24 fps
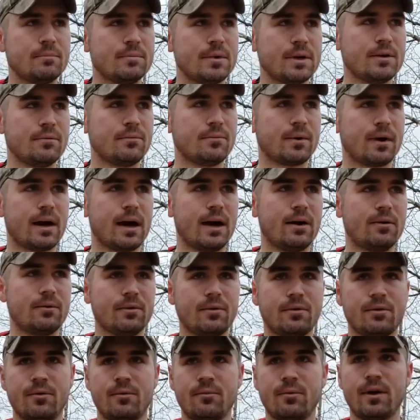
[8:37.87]
but if we're
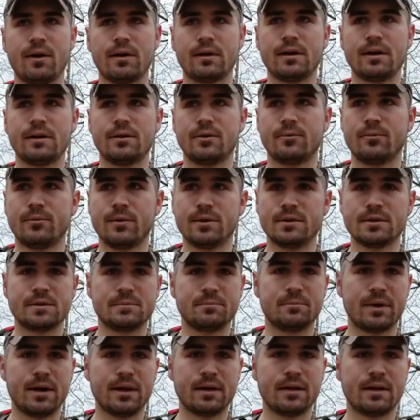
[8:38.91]
out walking in the woods,
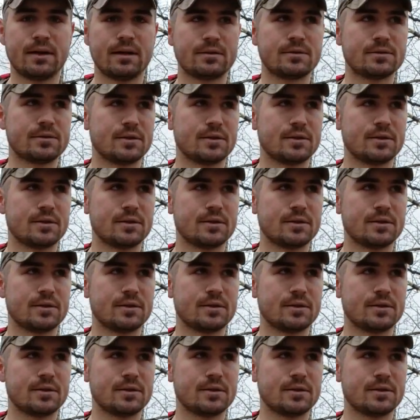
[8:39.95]
biking,